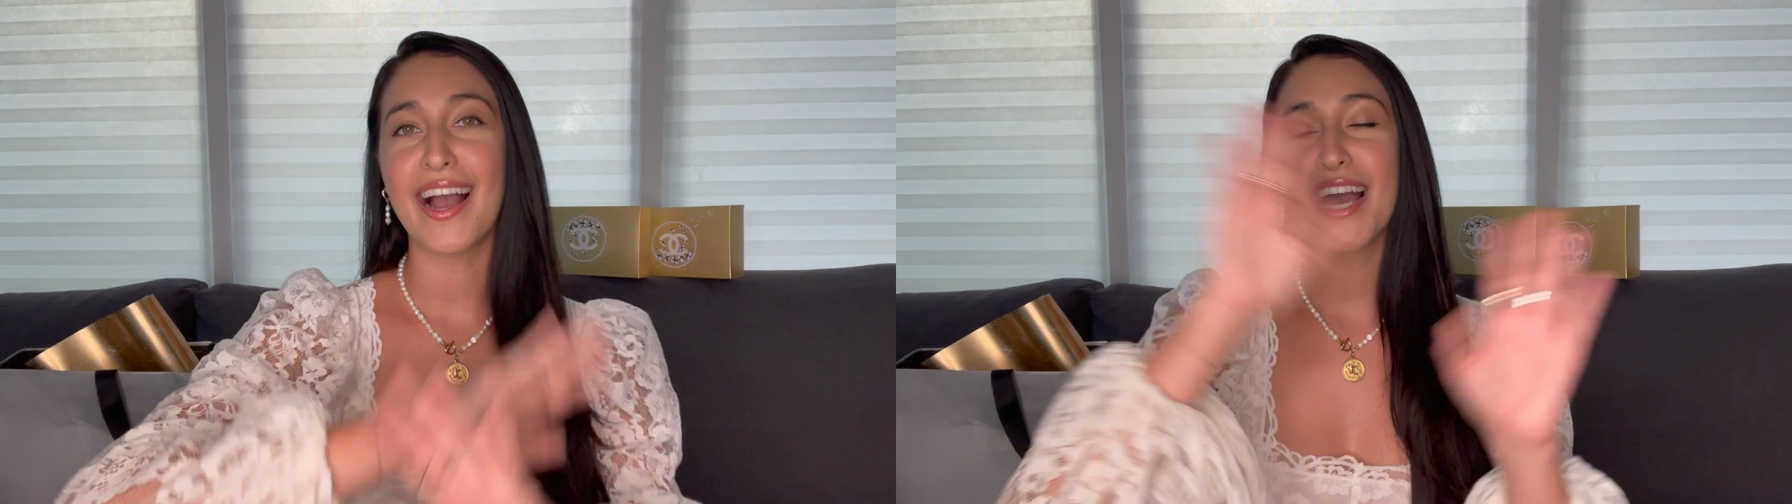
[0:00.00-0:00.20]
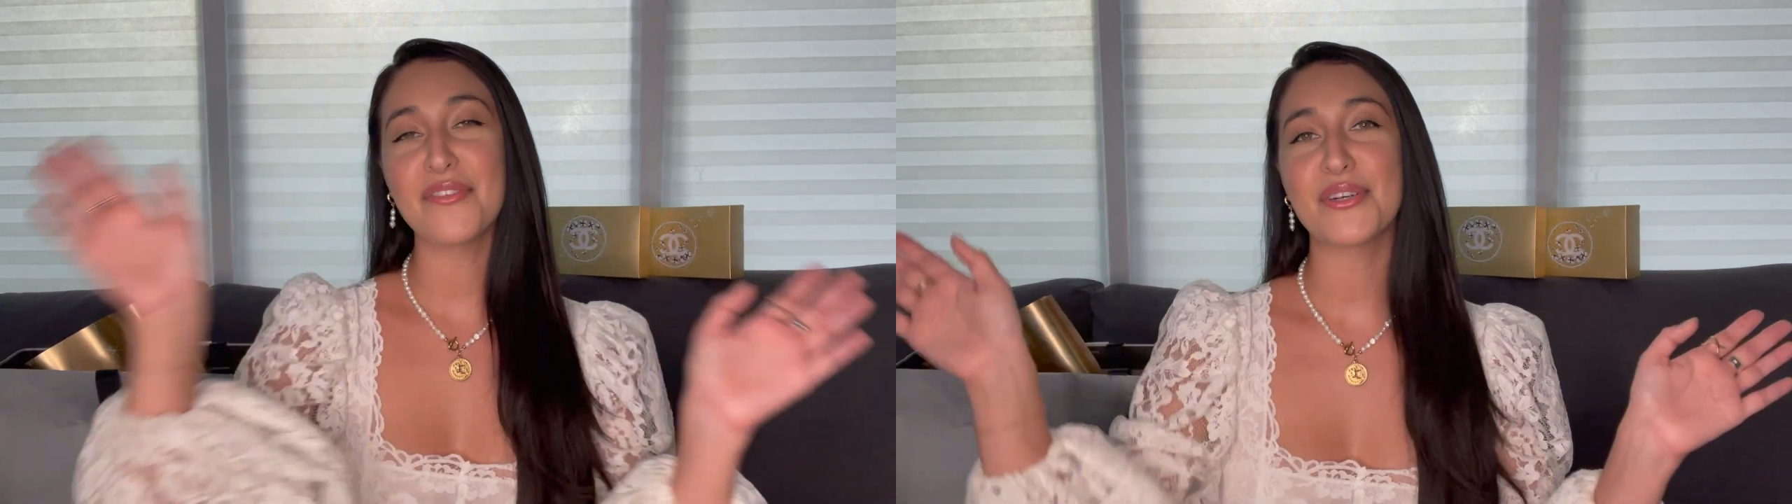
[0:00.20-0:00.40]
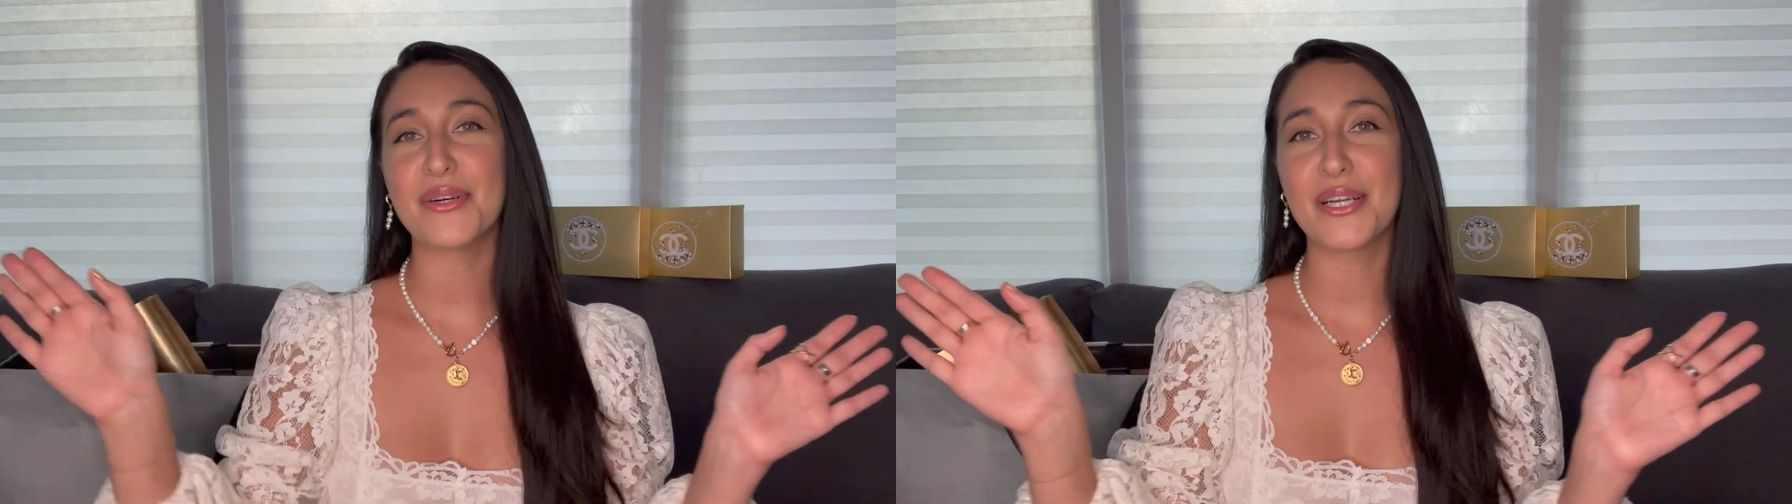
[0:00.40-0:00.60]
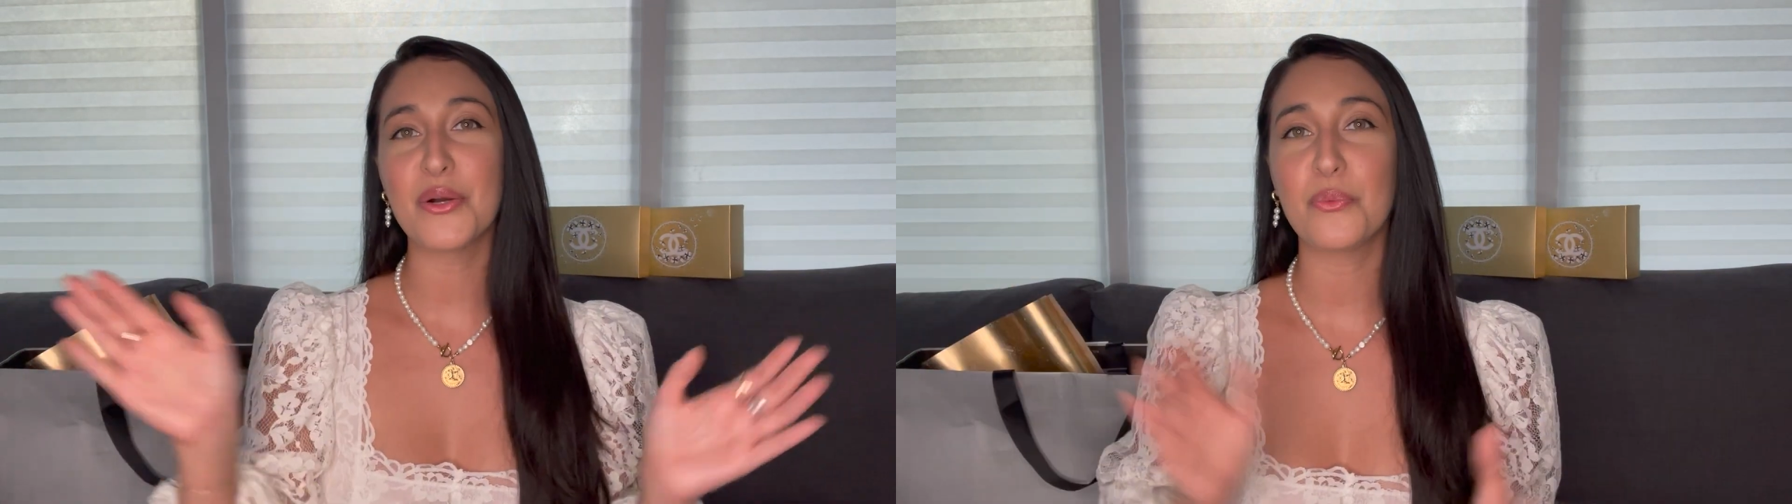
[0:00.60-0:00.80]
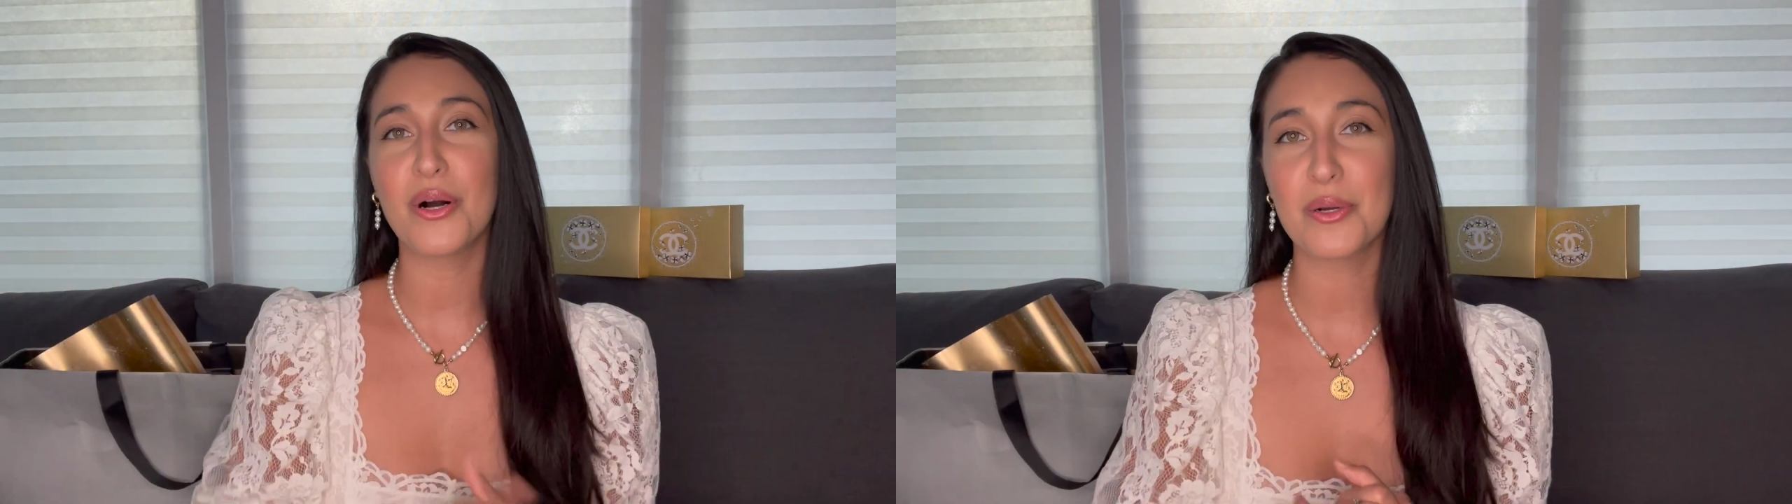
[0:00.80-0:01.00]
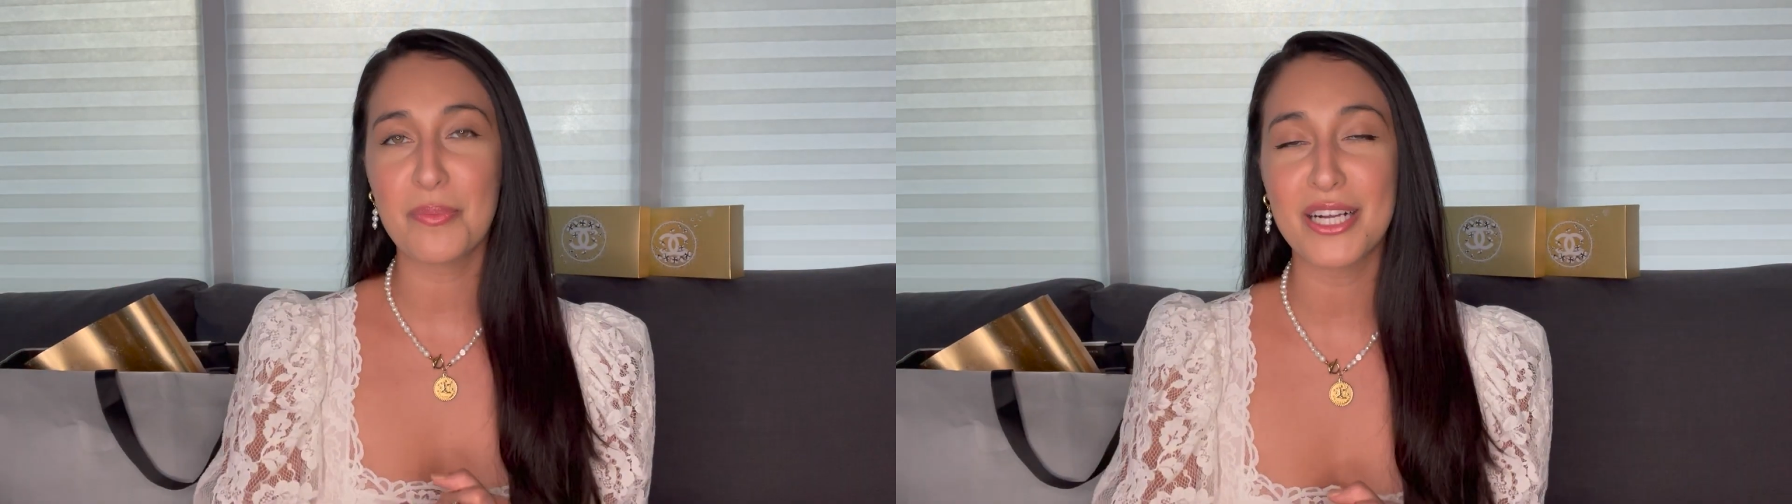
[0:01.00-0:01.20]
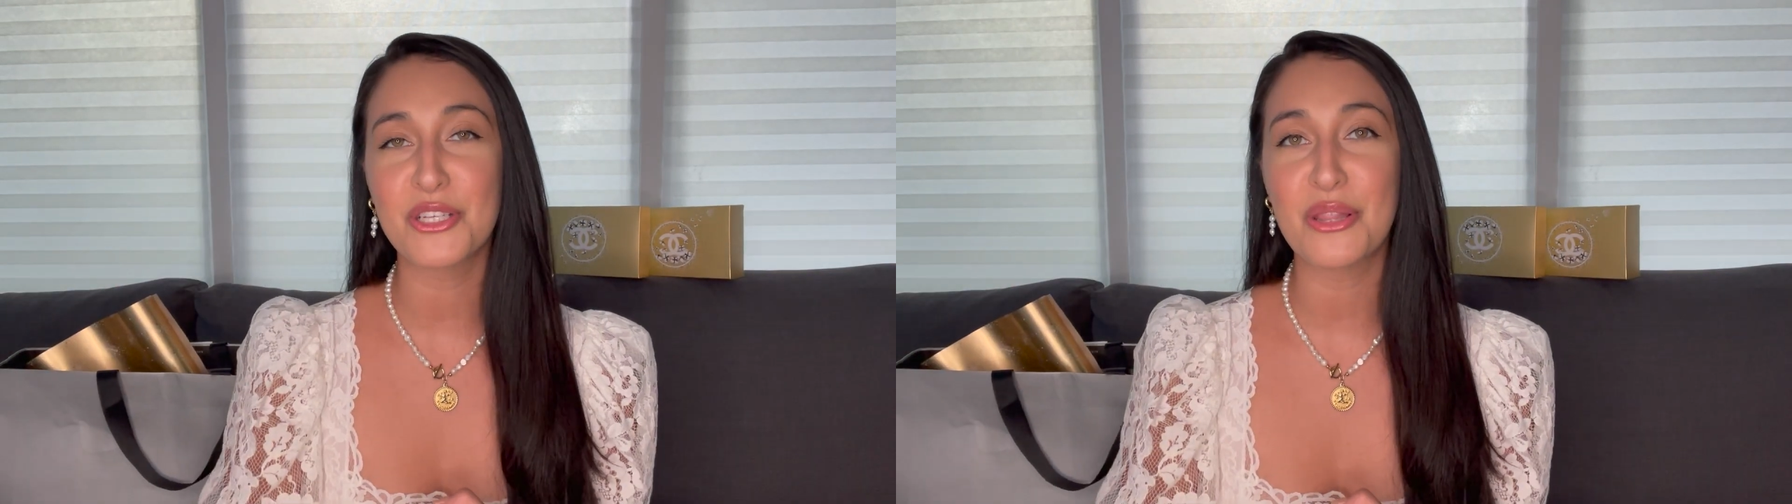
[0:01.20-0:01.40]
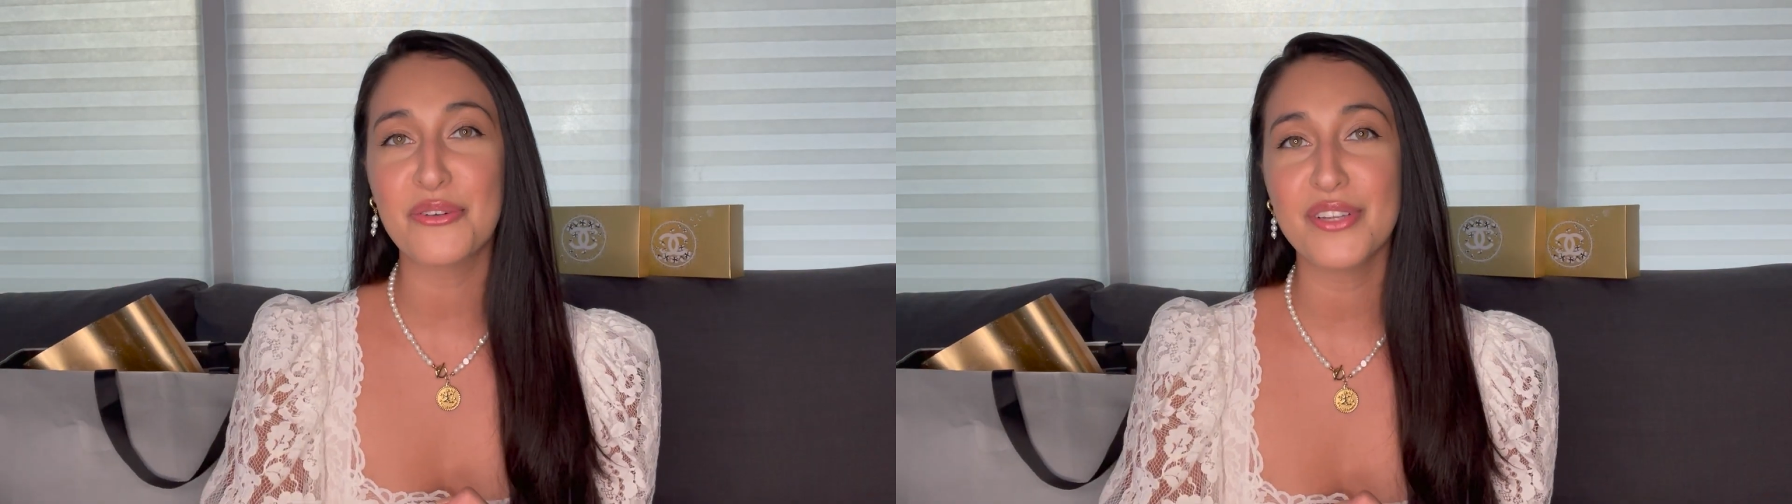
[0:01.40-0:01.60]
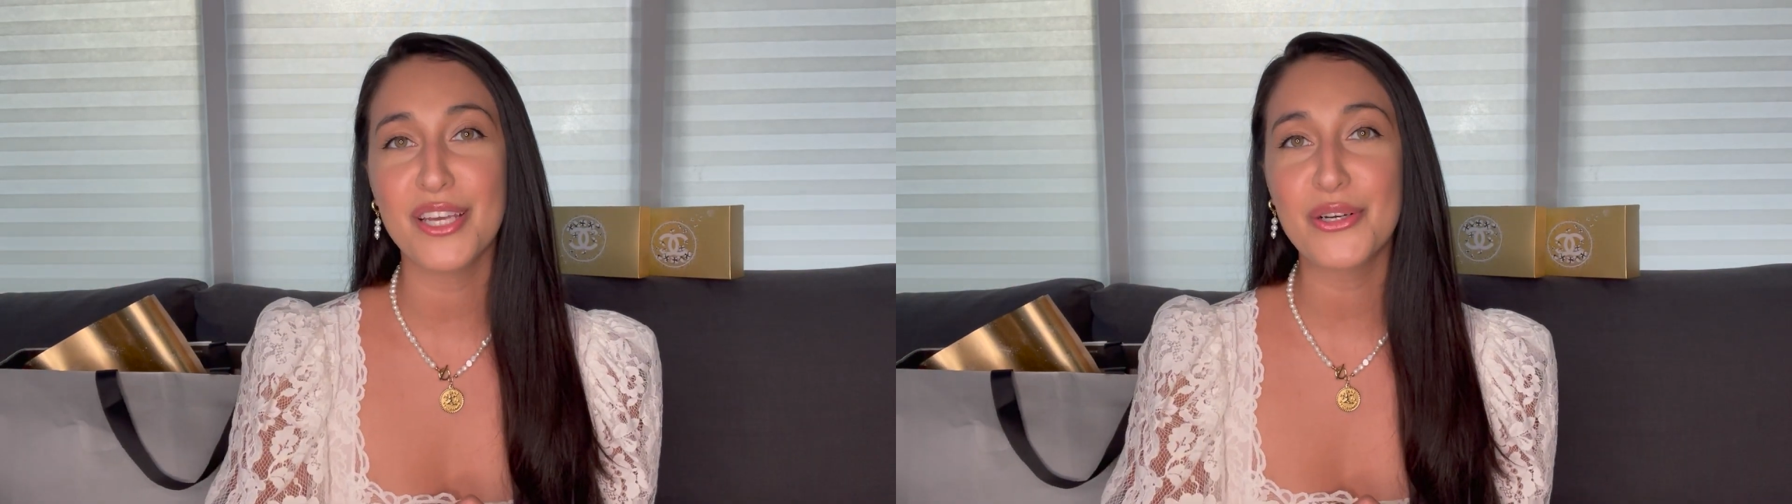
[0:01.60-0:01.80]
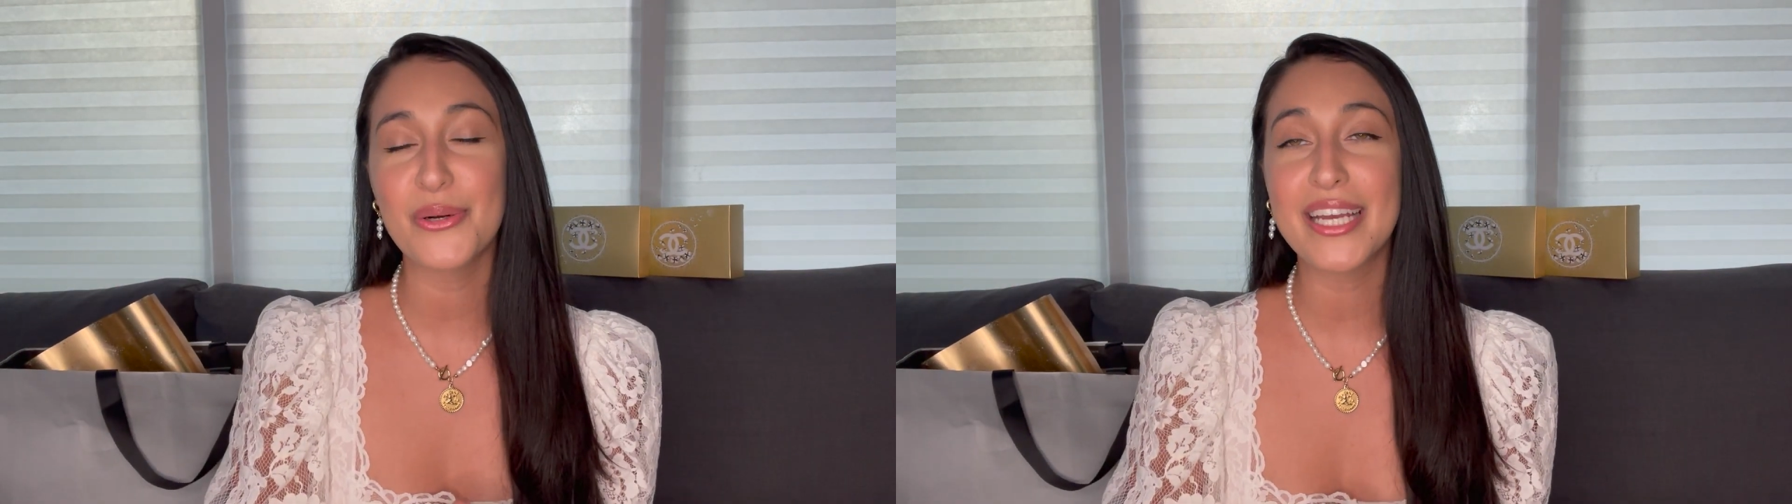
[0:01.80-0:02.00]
Hi everyone, welcome back to another video.